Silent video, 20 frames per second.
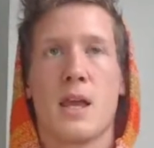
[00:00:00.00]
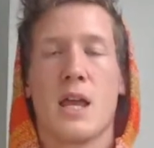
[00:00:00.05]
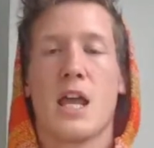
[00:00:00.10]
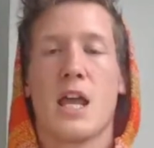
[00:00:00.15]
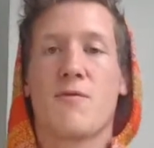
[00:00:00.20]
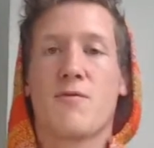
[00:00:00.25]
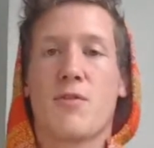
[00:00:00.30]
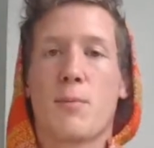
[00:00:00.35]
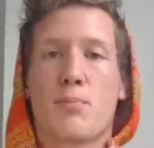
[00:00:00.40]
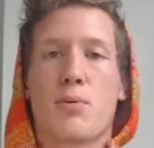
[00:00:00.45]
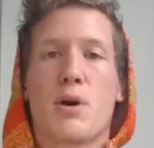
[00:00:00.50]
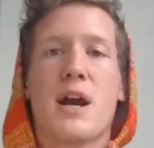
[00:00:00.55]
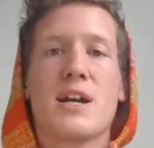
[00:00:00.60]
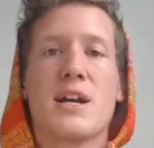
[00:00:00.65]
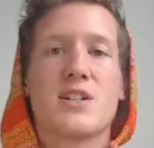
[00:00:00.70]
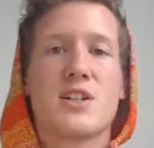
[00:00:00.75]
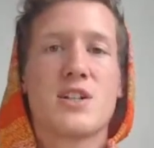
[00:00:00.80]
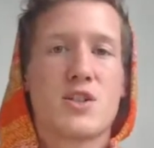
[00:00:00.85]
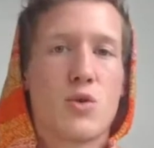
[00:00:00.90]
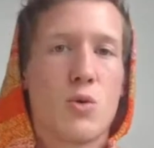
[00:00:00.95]
if the
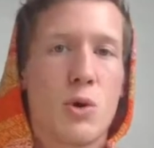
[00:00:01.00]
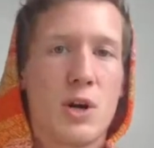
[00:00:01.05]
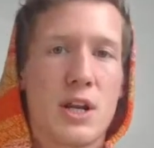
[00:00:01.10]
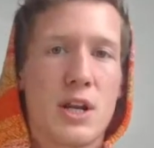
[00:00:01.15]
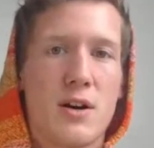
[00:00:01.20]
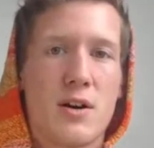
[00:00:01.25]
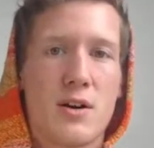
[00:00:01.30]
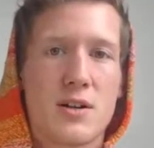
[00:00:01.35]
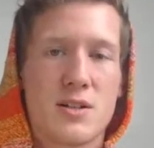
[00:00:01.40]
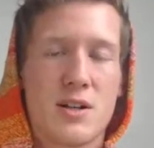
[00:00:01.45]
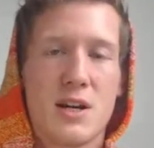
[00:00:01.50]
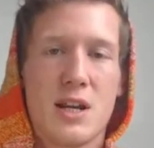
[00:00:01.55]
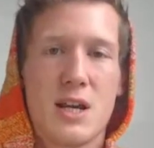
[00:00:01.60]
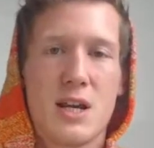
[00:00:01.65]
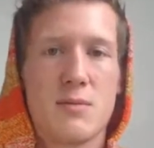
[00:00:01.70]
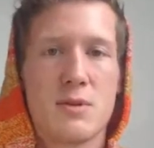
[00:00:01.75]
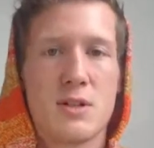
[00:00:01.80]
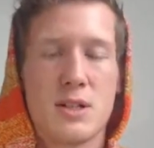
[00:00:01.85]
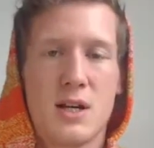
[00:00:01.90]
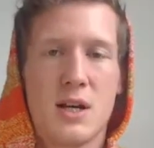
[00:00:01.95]
price is $20 on
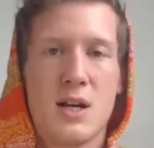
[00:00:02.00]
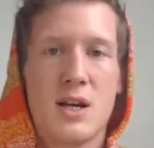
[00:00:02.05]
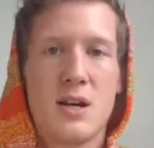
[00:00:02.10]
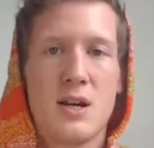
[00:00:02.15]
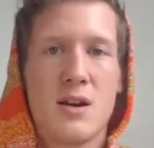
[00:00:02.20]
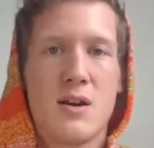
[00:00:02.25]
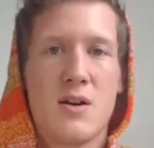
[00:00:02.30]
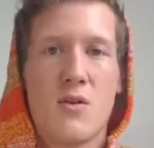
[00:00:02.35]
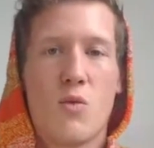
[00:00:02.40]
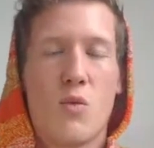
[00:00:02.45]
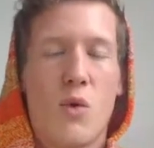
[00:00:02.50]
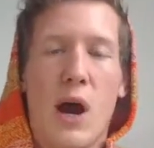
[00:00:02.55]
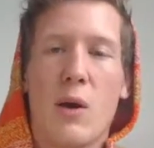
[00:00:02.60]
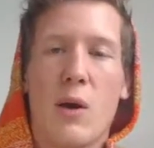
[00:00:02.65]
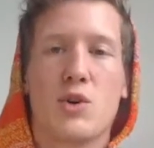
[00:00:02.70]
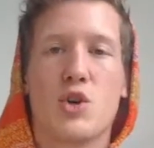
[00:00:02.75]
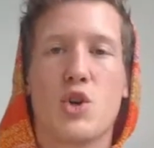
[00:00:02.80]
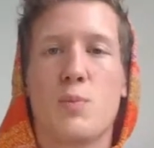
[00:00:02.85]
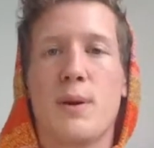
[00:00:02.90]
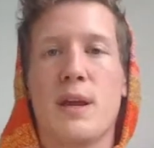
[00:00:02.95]
Amazon, why
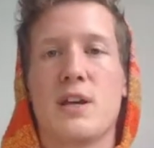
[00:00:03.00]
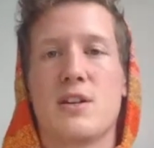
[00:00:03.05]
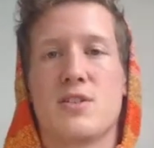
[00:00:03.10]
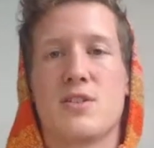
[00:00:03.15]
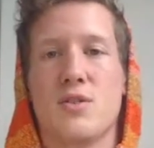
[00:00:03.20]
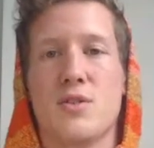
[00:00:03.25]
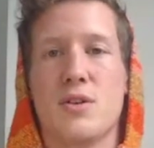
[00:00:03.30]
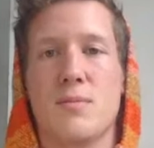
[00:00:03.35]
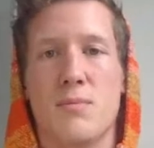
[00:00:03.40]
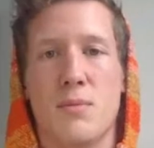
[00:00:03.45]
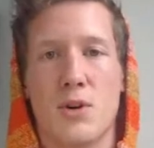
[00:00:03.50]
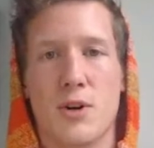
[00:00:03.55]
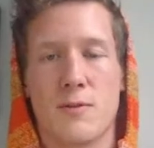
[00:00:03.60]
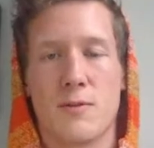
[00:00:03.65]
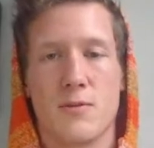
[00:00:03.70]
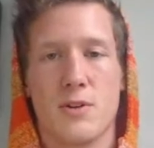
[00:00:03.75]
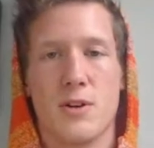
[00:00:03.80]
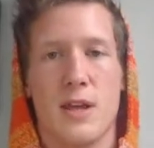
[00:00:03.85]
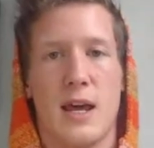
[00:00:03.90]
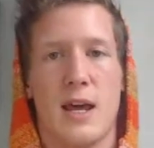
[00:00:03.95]
would you pay a student more
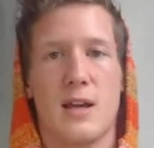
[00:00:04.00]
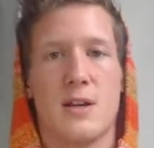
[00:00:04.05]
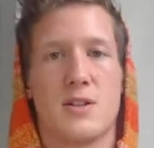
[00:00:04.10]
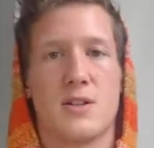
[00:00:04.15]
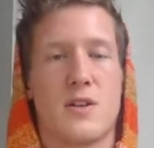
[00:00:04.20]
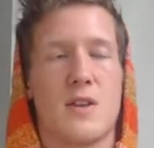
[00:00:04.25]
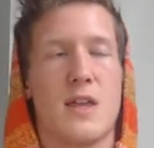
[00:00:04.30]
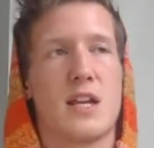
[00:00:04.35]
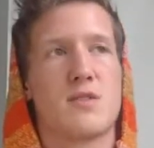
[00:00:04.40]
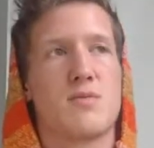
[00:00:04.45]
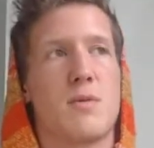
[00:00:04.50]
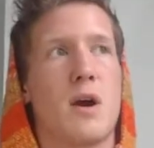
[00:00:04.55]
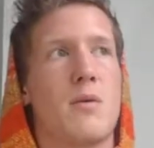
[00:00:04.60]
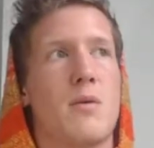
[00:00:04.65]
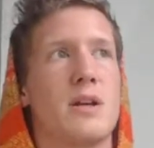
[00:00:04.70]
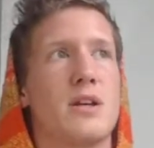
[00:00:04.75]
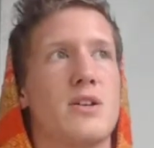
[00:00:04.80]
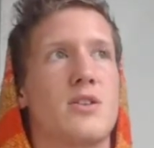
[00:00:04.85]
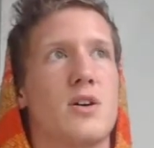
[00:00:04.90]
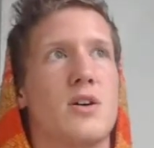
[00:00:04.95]
for that? So that's why
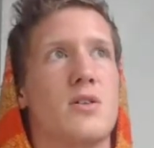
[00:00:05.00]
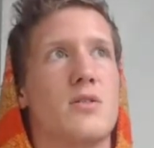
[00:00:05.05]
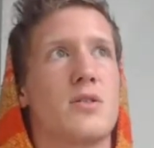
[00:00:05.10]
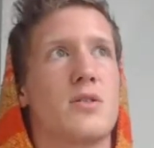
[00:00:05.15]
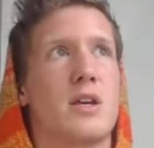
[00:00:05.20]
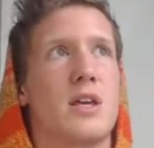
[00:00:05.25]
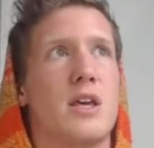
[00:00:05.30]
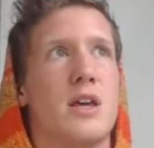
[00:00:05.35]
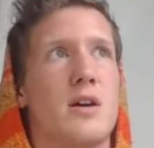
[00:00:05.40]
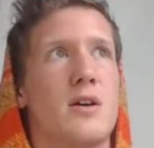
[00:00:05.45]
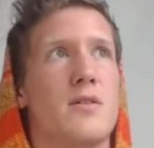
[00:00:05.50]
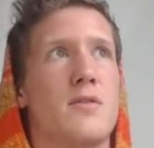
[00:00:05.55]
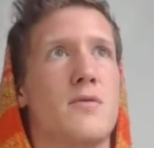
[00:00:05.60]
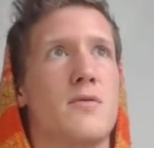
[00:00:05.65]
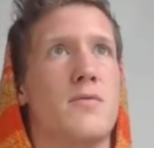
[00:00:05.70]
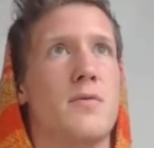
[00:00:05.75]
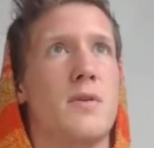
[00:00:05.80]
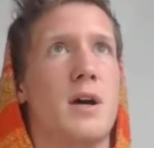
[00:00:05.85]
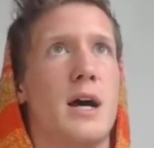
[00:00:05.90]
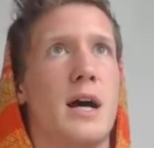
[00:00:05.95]
we don't
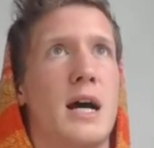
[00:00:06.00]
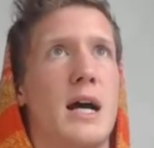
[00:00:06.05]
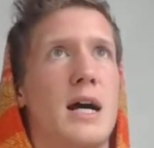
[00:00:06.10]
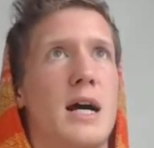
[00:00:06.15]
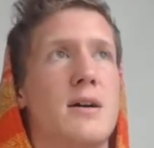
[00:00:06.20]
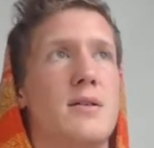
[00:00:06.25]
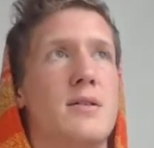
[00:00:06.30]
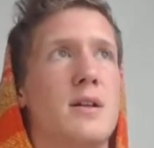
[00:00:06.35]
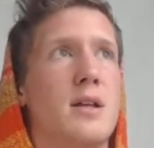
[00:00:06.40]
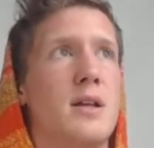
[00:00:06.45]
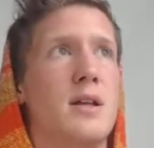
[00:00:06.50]
give uh,